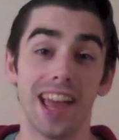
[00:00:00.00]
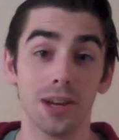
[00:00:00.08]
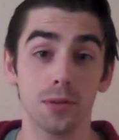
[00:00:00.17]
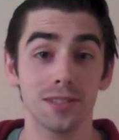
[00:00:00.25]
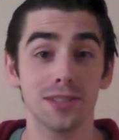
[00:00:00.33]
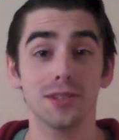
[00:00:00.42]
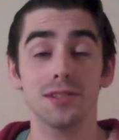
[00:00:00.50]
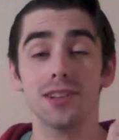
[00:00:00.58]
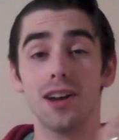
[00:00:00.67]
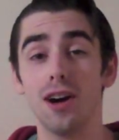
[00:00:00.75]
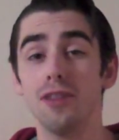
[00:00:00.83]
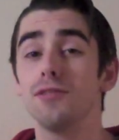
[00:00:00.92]
here with Secrets
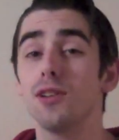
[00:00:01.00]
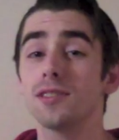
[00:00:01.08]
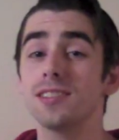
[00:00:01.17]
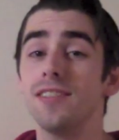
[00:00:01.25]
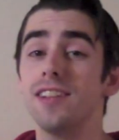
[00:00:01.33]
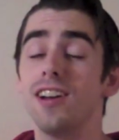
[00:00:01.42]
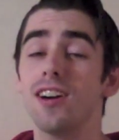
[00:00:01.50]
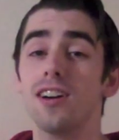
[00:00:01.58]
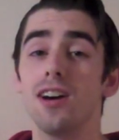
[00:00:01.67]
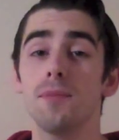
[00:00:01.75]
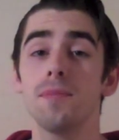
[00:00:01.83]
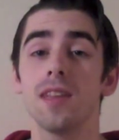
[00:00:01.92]
of
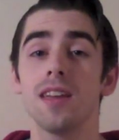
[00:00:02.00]
Longevity.com.